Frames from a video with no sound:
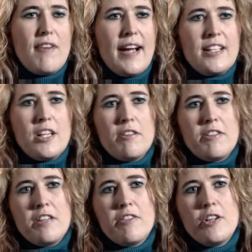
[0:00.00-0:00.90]
final year of
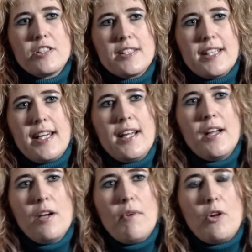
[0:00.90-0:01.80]
university,
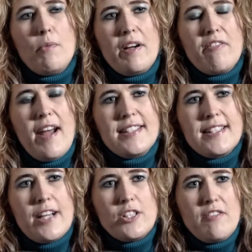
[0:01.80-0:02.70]
when all my friends
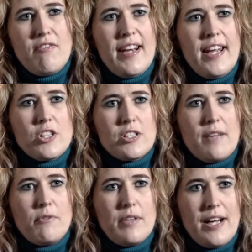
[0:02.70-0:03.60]
had actually finished
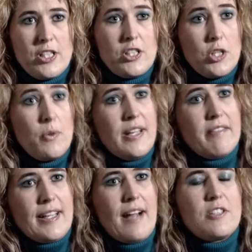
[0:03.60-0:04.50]
and we were actually doing
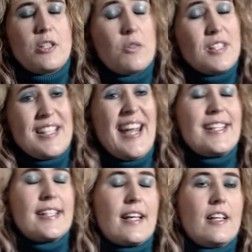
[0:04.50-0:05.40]
their accountancy courses and
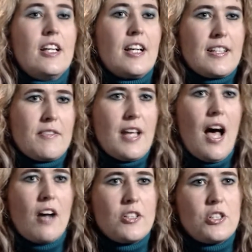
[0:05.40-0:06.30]
hated it, because it was the
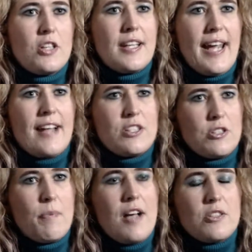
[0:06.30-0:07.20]
hardest year that they had to do
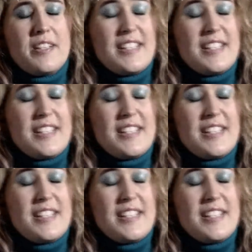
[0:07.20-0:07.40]
to pass all